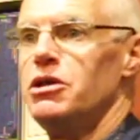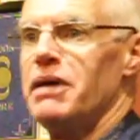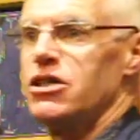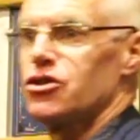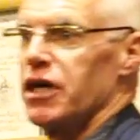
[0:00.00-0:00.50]
The
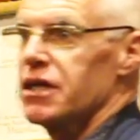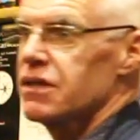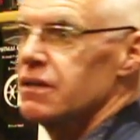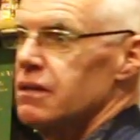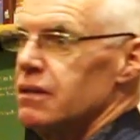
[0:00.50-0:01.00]

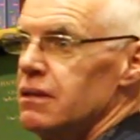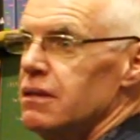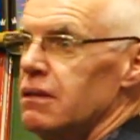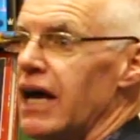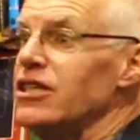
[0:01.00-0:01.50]
Matrix,
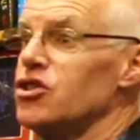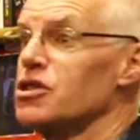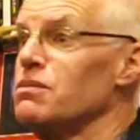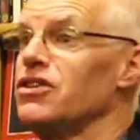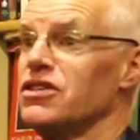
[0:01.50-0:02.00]
Agent
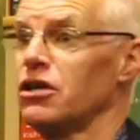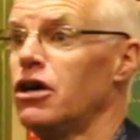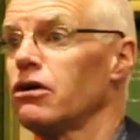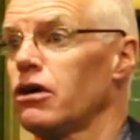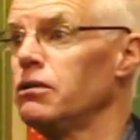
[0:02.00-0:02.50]
Smith is an
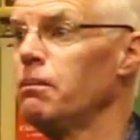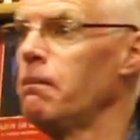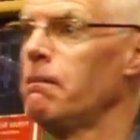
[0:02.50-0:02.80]
archon.